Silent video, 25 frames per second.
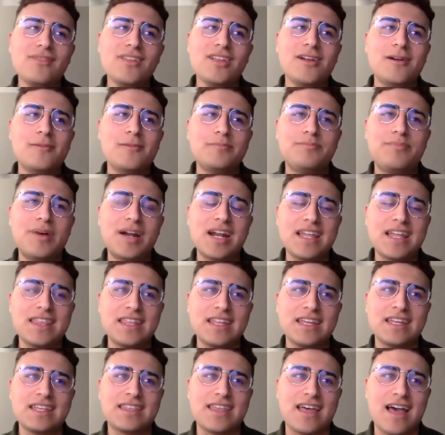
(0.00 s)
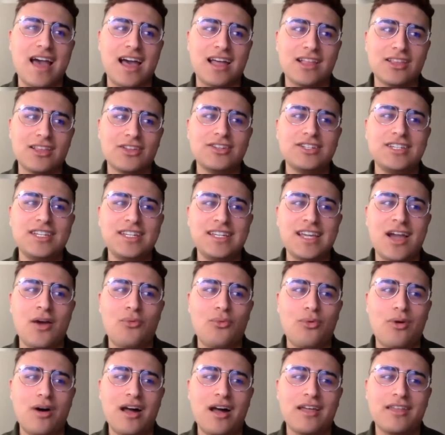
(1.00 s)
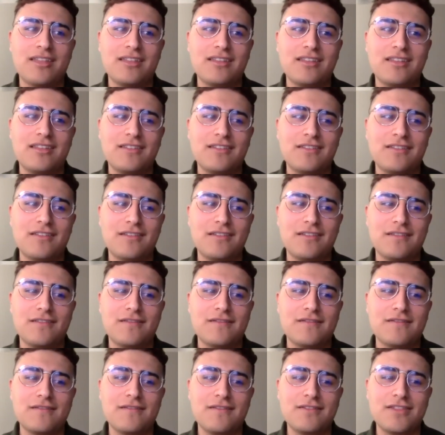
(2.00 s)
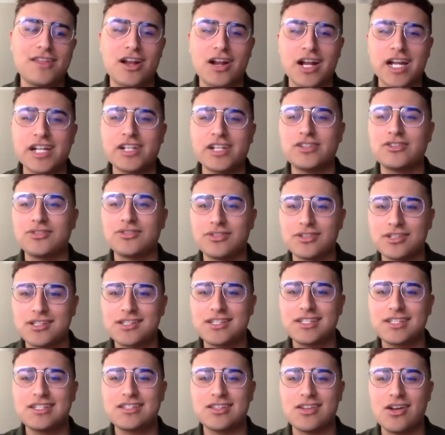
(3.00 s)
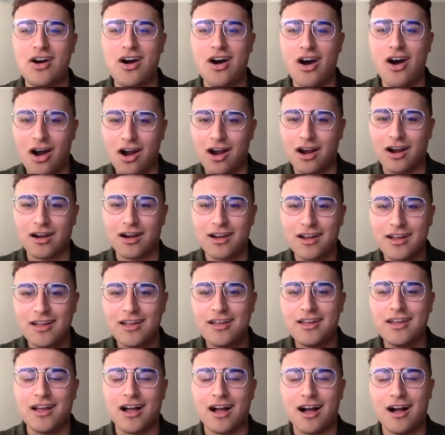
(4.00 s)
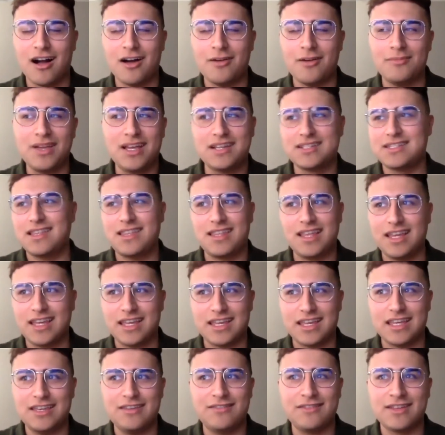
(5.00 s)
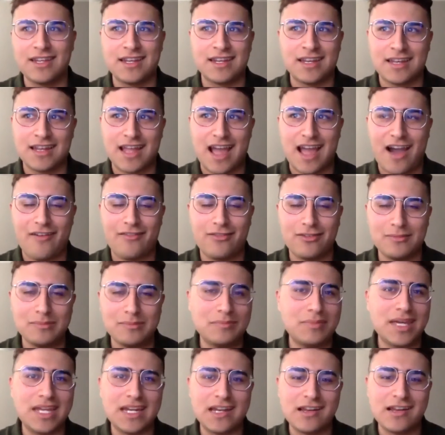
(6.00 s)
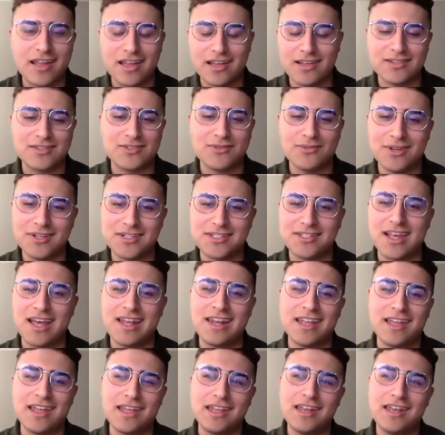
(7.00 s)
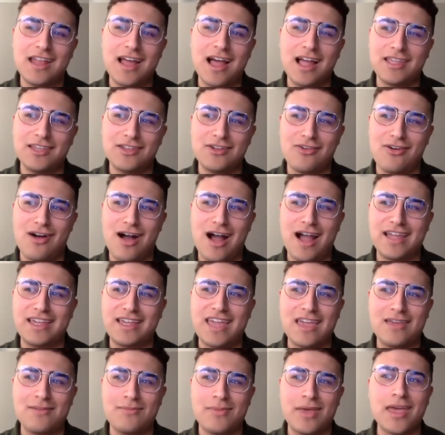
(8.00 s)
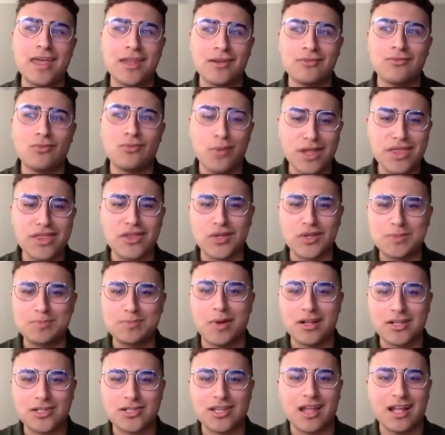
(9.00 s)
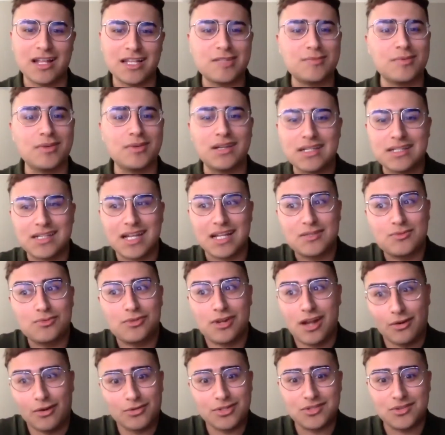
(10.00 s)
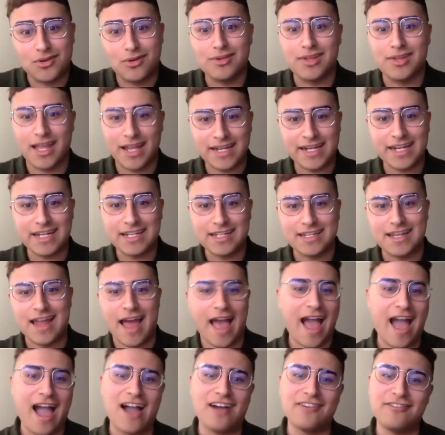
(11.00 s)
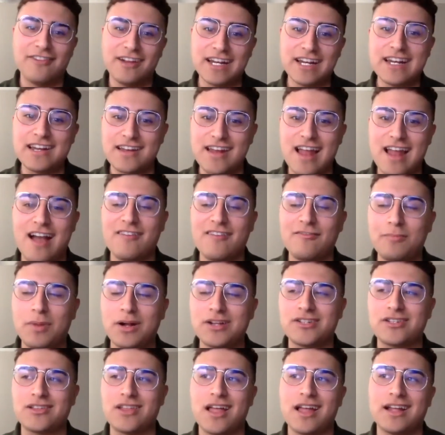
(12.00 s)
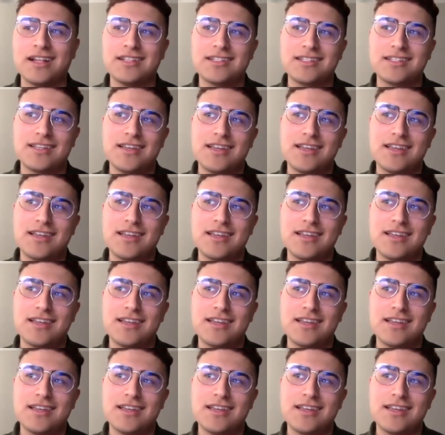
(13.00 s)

but I think that looking at what their interests are, because I think even having been in ASUA Senate, I came in with those punchlines because that's what I was told I needed to have. I needed to have punchlines.